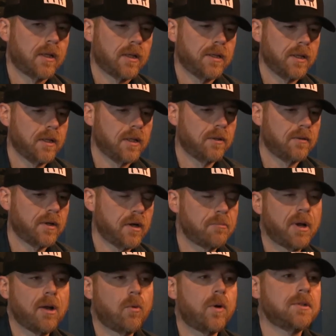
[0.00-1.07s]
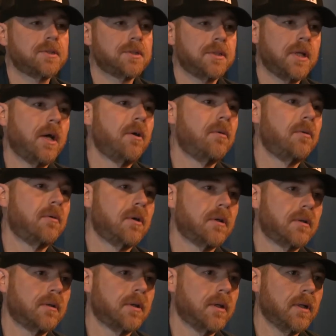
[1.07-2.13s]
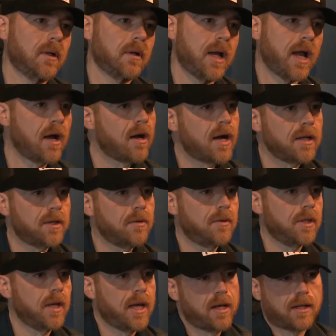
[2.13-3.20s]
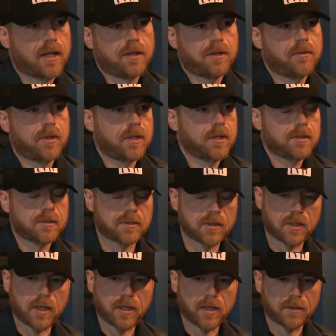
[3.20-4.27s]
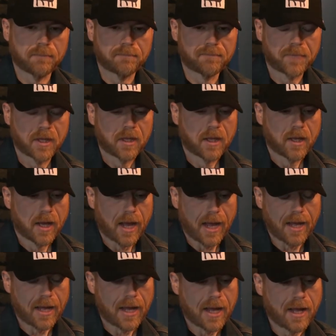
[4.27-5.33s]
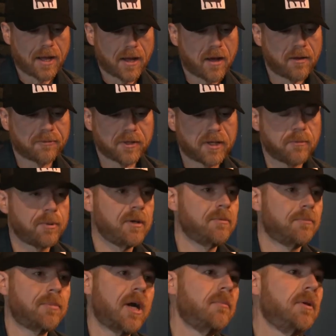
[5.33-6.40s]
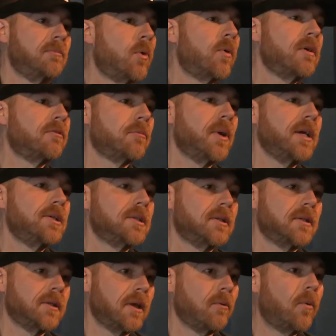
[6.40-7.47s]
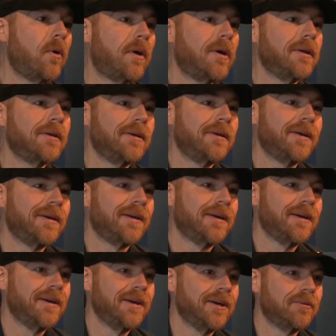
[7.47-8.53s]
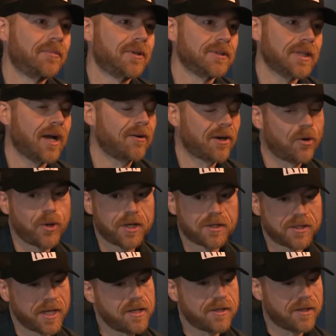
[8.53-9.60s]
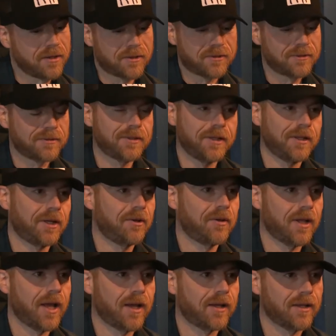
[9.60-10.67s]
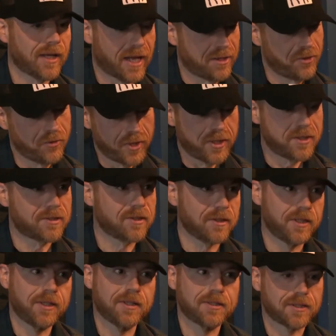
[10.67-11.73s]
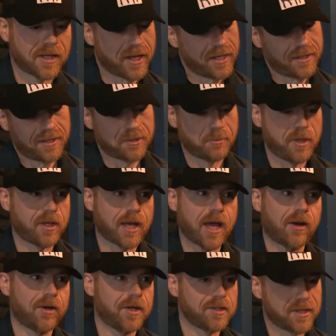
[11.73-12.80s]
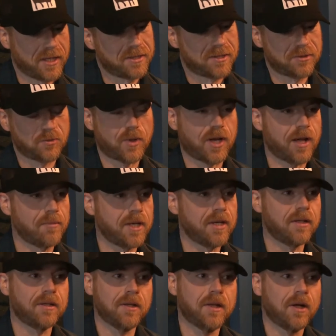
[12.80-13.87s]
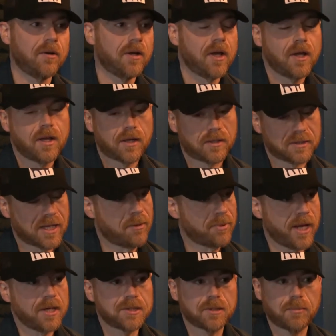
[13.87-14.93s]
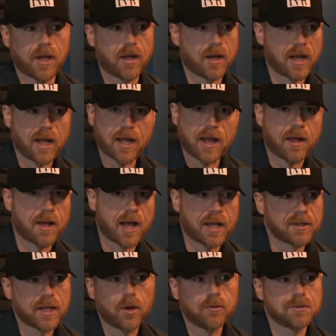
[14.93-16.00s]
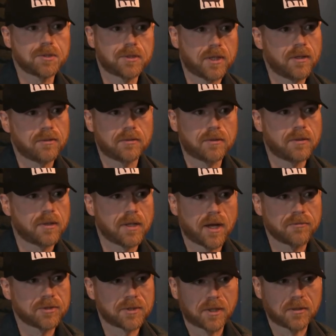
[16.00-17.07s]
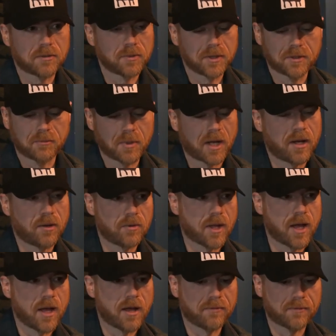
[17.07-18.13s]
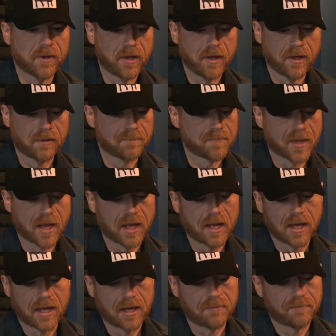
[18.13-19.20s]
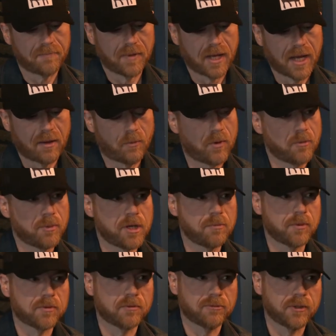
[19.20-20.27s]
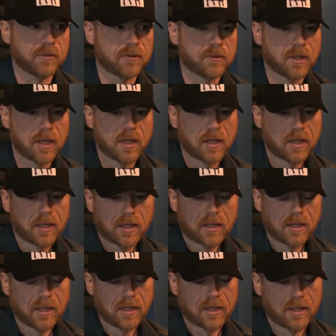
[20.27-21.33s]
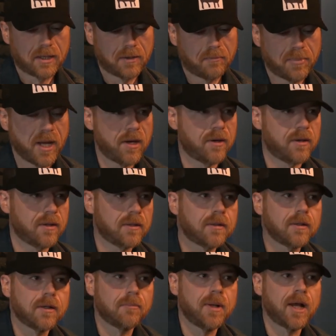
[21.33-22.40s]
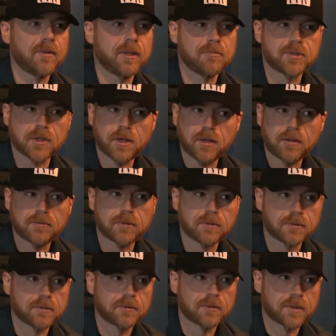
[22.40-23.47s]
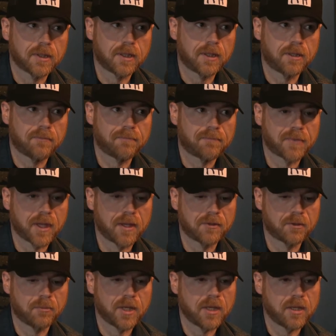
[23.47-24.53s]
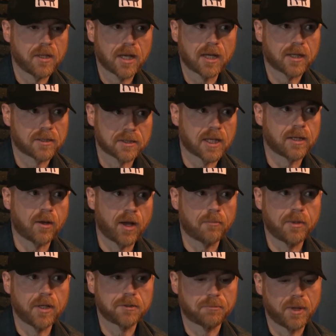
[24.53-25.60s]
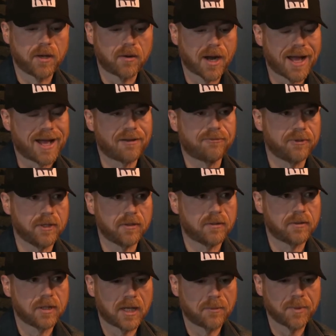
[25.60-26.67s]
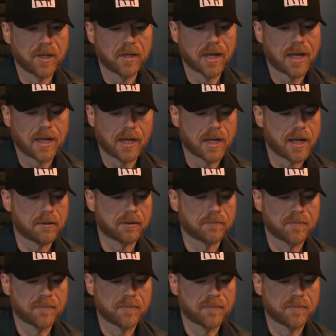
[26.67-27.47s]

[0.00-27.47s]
you know, everybody wants to know, you know, how I do th- how do I do this, and yeah. I, I often give people probably more information than they want because um, I'll go into detail, you know, like I do this and this, and I eat this many calories, and this is what I'm eating, you know, because I'm passionate about it. I, I, I know the struggle. I've struggled with it my whole life, and I I, I want people to feel uh, better about themselves um, and to be because I, I, know how much better I feel. I mean, I, I